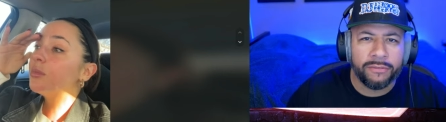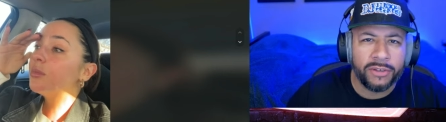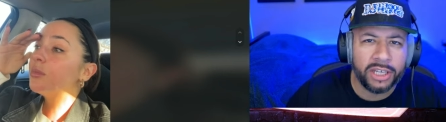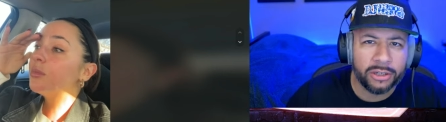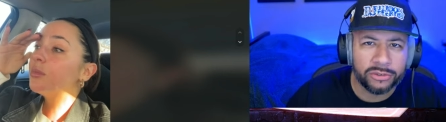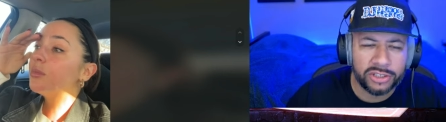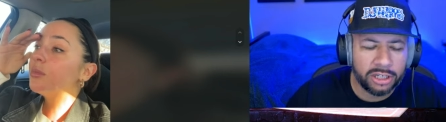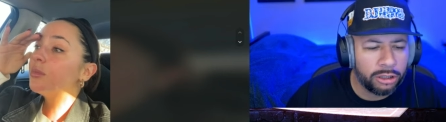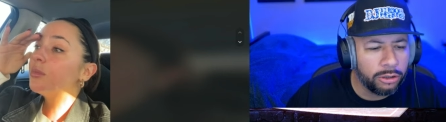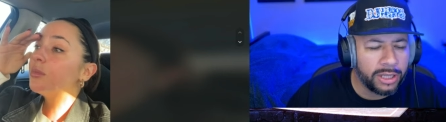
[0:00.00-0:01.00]
Speaker 1: in the videos.
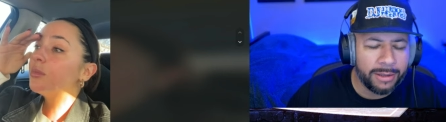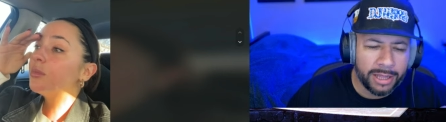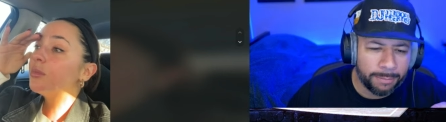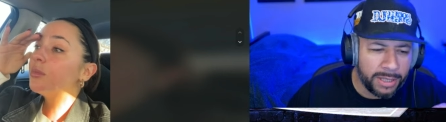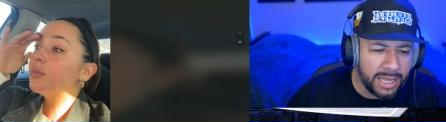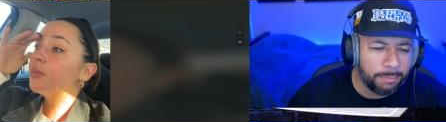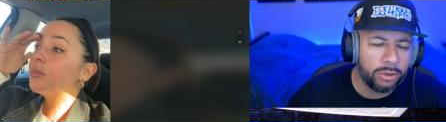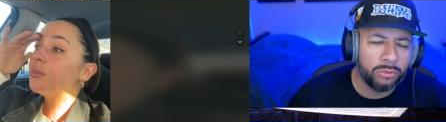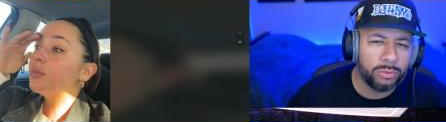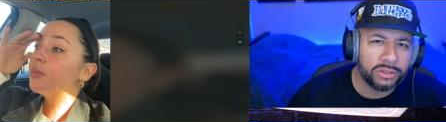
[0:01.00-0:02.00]
The clue, they, like,
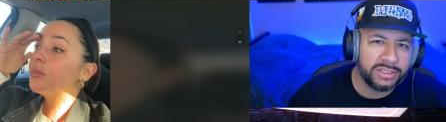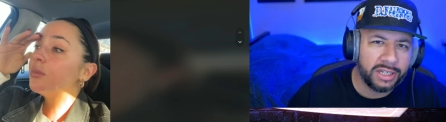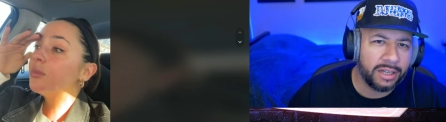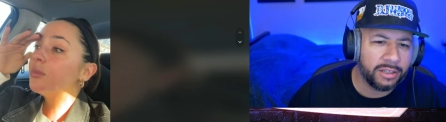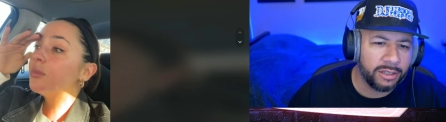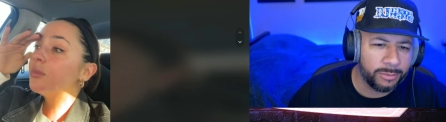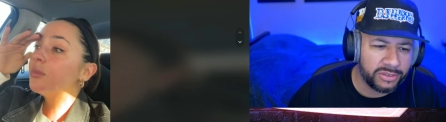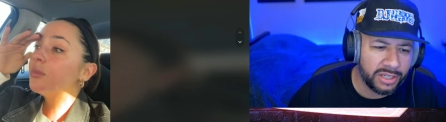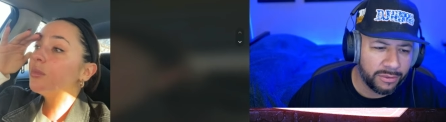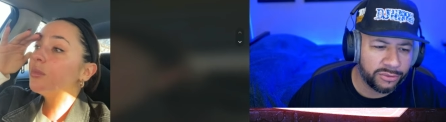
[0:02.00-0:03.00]
people will tell on
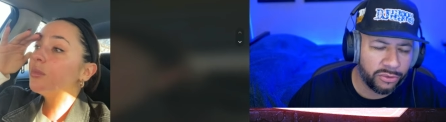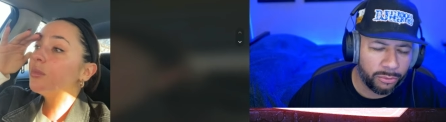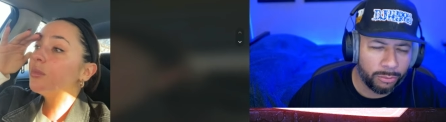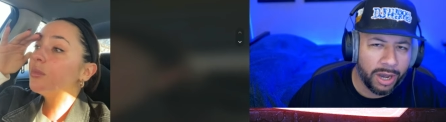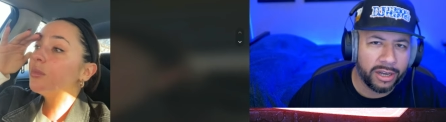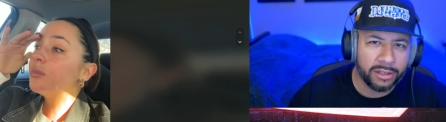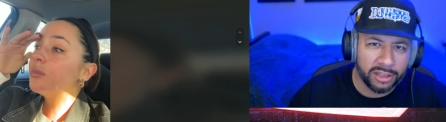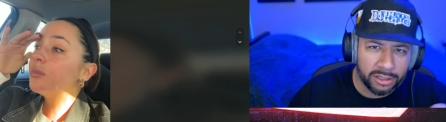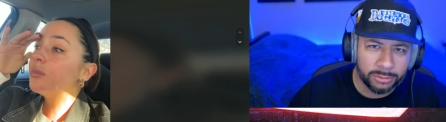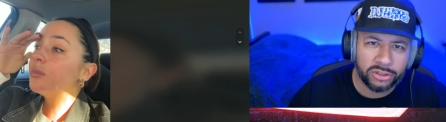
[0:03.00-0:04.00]
themselves throughout it.
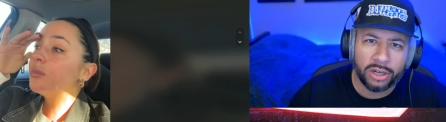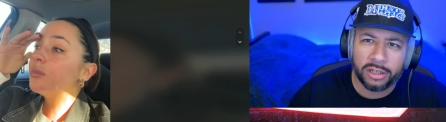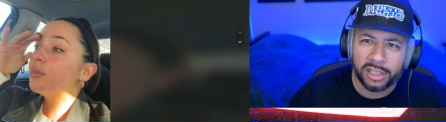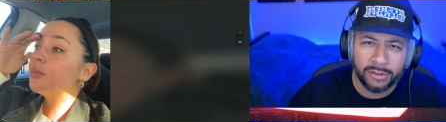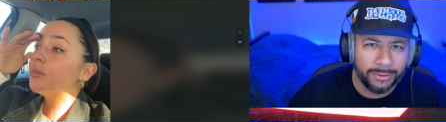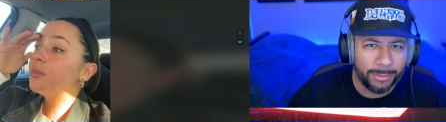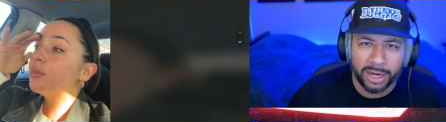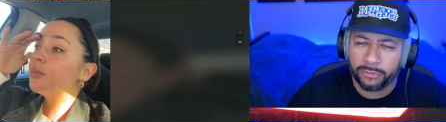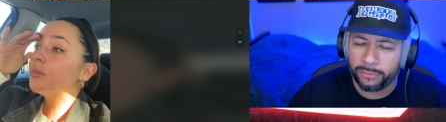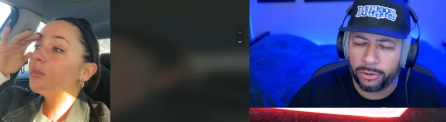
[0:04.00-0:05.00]
You let them talk, you give them the
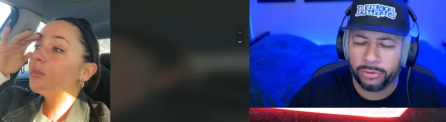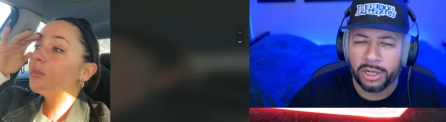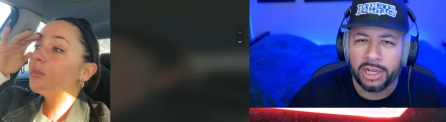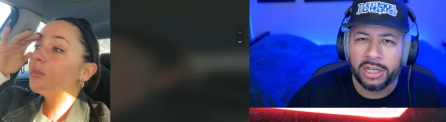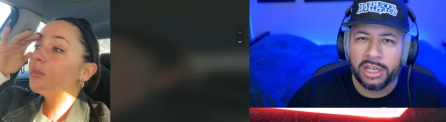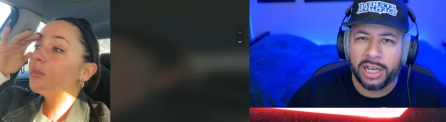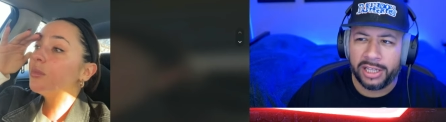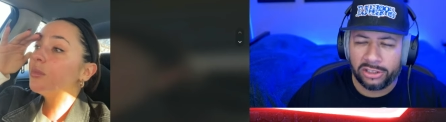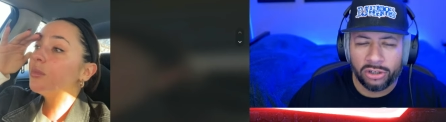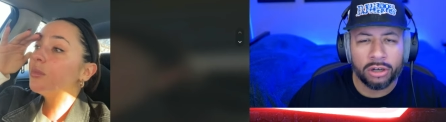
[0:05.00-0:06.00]
microphone,
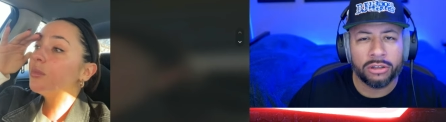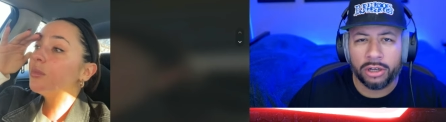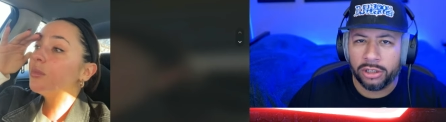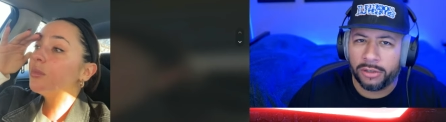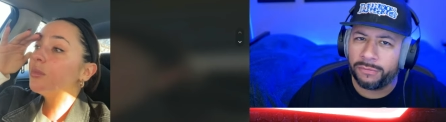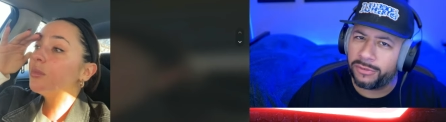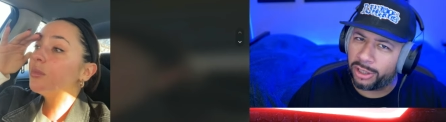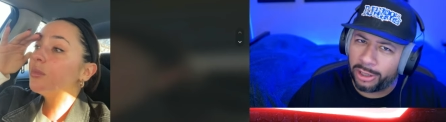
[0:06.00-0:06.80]
and they talk long enough, the